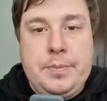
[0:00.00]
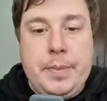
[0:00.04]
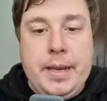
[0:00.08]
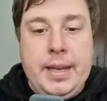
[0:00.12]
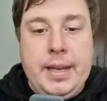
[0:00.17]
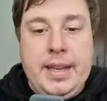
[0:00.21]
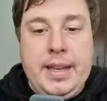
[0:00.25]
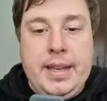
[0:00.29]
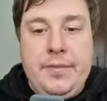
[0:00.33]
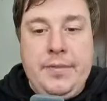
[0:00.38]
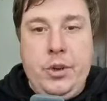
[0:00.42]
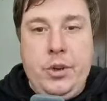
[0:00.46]

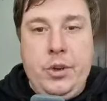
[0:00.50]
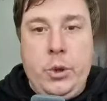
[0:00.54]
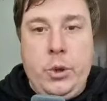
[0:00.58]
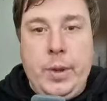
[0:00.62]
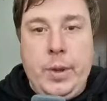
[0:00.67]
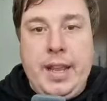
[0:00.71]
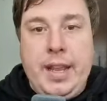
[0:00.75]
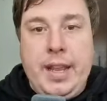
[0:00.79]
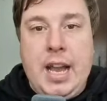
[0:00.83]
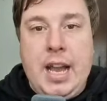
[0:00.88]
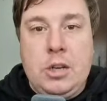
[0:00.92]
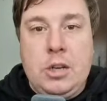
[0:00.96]
But if you're
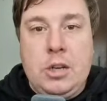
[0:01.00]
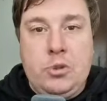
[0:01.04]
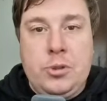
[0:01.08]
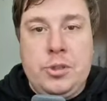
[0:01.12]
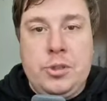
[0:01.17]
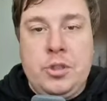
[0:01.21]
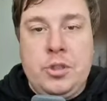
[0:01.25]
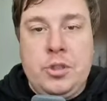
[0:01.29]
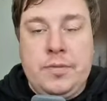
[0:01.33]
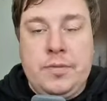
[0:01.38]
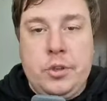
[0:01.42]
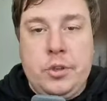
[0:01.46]
doing
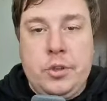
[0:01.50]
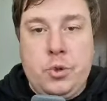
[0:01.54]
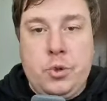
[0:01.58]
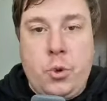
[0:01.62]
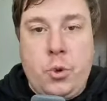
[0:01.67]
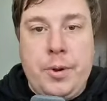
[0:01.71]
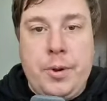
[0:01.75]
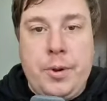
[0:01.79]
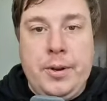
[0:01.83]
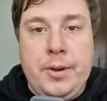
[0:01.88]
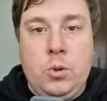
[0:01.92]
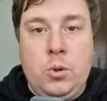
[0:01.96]
hundreds of
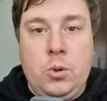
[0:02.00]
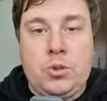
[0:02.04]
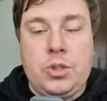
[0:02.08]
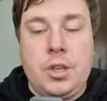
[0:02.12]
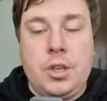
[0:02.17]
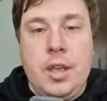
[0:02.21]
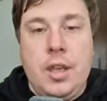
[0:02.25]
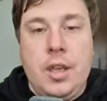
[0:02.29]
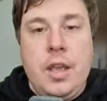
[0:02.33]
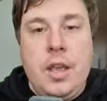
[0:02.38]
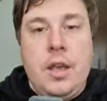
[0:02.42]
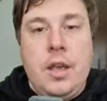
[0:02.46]
tutorials
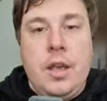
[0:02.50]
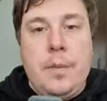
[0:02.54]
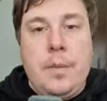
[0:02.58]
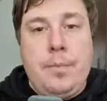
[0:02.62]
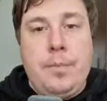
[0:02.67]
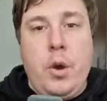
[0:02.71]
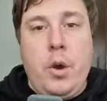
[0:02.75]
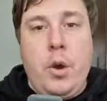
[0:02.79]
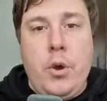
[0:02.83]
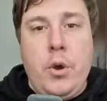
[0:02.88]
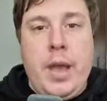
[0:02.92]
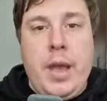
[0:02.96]

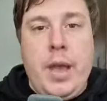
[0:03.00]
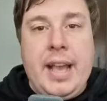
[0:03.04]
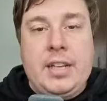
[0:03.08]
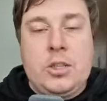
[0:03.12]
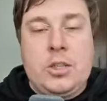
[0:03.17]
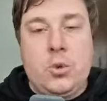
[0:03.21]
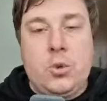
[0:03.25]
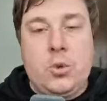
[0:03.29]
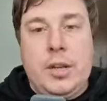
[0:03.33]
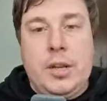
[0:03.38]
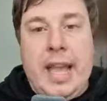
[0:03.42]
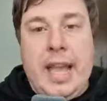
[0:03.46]
per
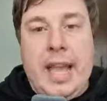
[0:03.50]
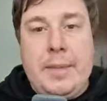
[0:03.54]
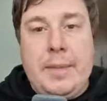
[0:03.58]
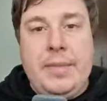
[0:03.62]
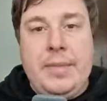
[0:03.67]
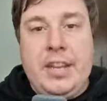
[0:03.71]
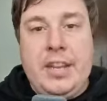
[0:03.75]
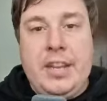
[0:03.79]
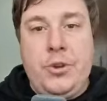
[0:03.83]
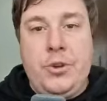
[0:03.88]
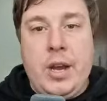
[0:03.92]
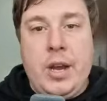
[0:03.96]
actual game
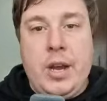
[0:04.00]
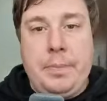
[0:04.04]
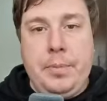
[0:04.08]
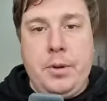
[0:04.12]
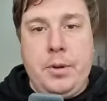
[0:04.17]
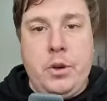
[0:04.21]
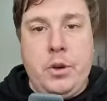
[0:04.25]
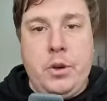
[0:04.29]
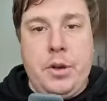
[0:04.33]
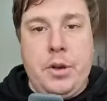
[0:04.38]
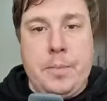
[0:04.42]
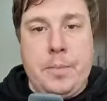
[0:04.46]
that you
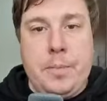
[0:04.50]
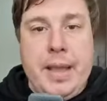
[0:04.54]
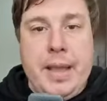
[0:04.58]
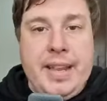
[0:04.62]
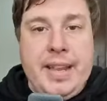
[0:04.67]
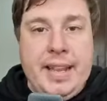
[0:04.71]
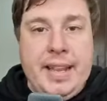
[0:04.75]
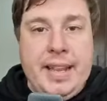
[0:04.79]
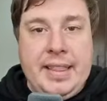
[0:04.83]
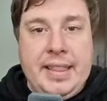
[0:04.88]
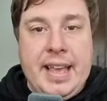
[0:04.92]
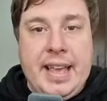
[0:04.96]
upload,
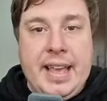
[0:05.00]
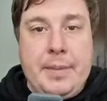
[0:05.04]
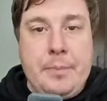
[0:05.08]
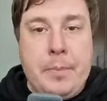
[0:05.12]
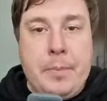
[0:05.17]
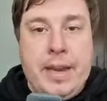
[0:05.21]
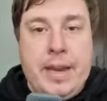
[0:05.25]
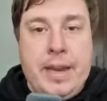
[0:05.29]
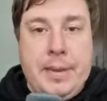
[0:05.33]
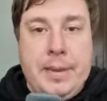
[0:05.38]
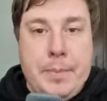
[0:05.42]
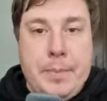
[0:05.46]
making that
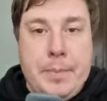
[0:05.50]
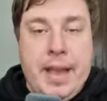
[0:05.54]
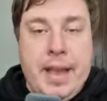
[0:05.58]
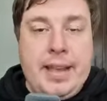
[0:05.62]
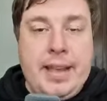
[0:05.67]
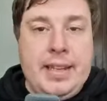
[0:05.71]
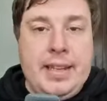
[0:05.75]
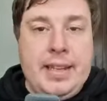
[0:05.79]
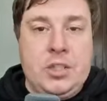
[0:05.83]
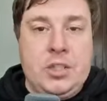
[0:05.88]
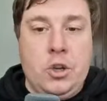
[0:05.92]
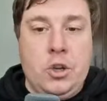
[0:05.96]
money
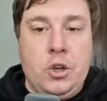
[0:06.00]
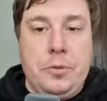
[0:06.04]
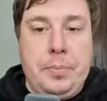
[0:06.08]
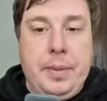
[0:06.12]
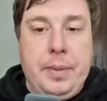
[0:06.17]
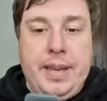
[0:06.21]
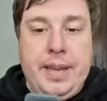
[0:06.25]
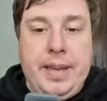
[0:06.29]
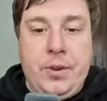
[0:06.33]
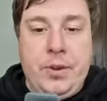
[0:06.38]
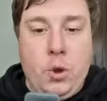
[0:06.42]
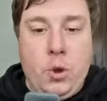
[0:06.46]
back is going to
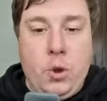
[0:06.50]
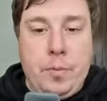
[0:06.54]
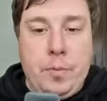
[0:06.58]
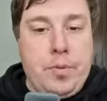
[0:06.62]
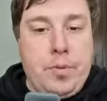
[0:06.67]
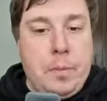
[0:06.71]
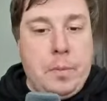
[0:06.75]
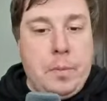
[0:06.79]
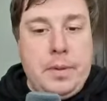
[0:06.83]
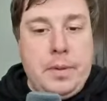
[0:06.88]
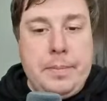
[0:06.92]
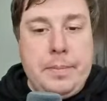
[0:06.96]
be no
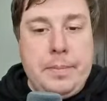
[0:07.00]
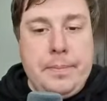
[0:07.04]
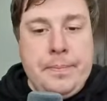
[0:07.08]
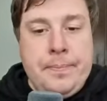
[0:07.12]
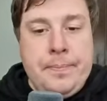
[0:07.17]
problem.